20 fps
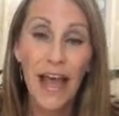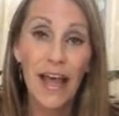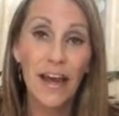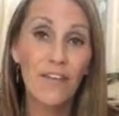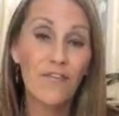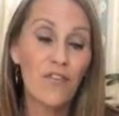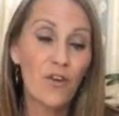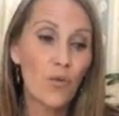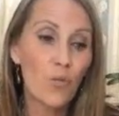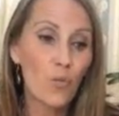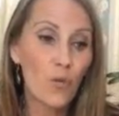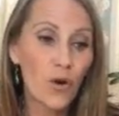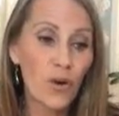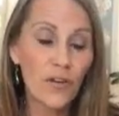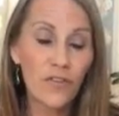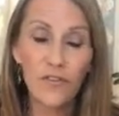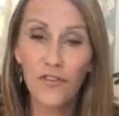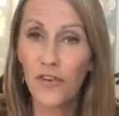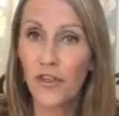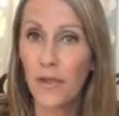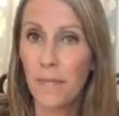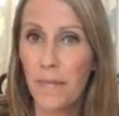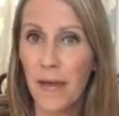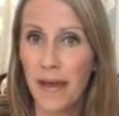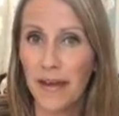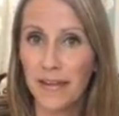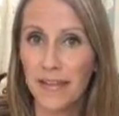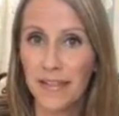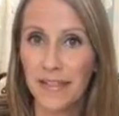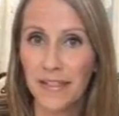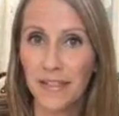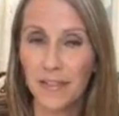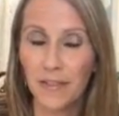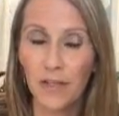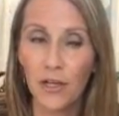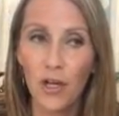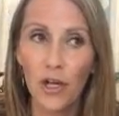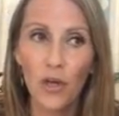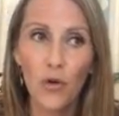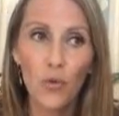And if it weren't for the
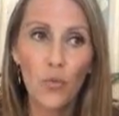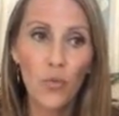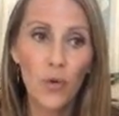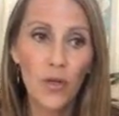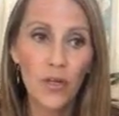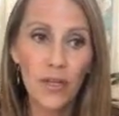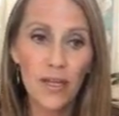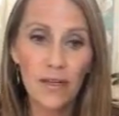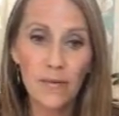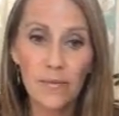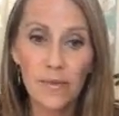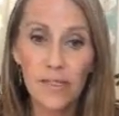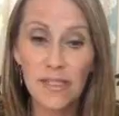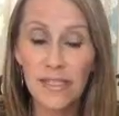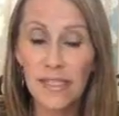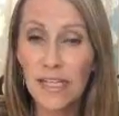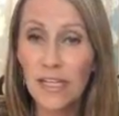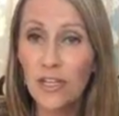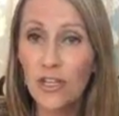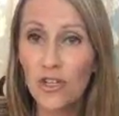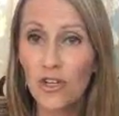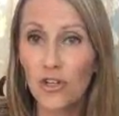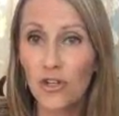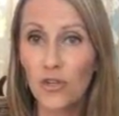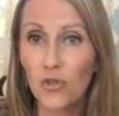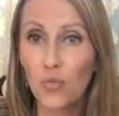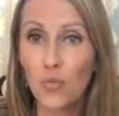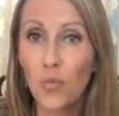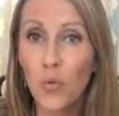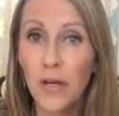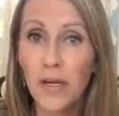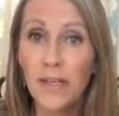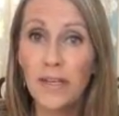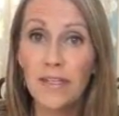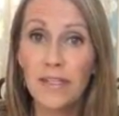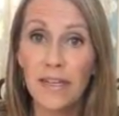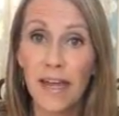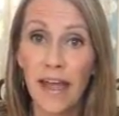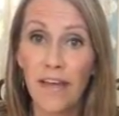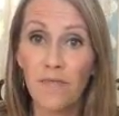medicine, William's seizures
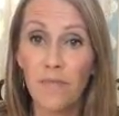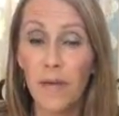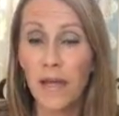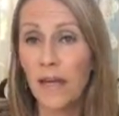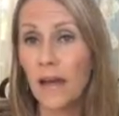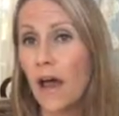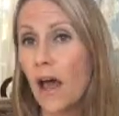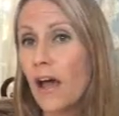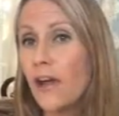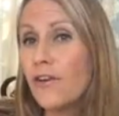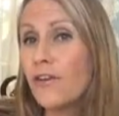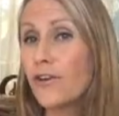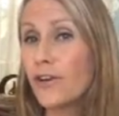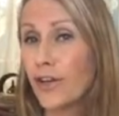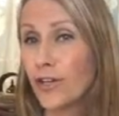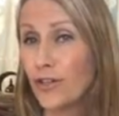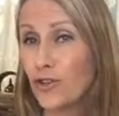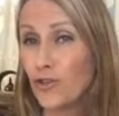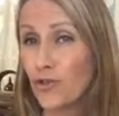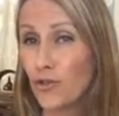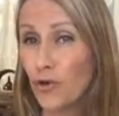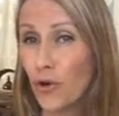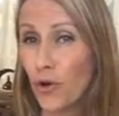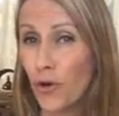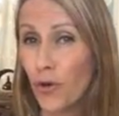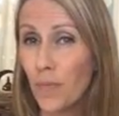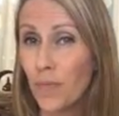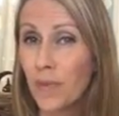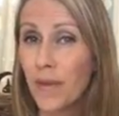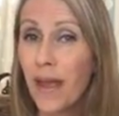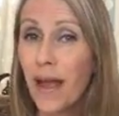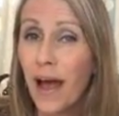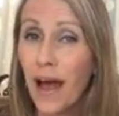wouldn't have been under control.